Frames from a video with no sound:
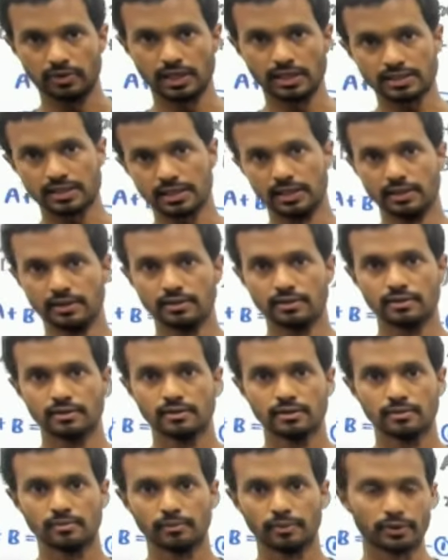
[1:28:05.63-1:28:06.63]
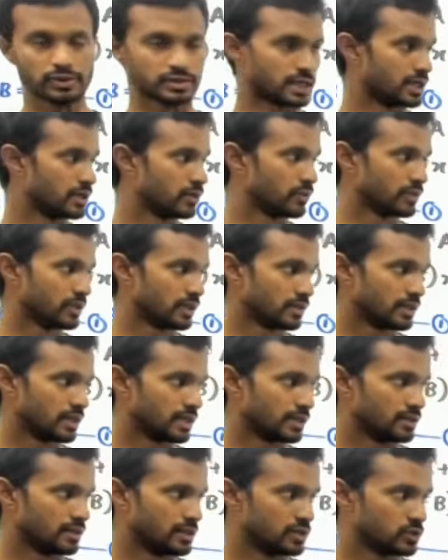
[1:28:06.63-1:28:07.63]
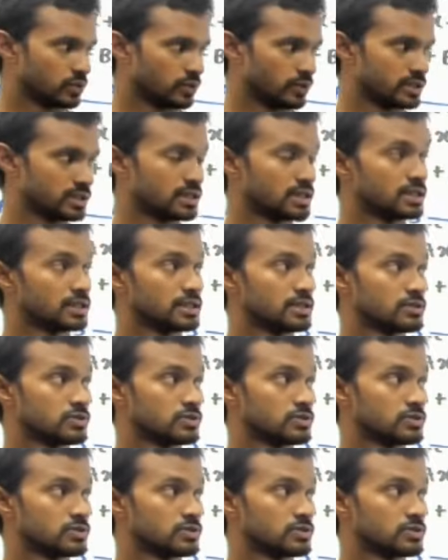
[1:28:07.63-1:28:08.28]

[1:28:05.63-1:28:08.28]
asking, because I don't think that the issue is here.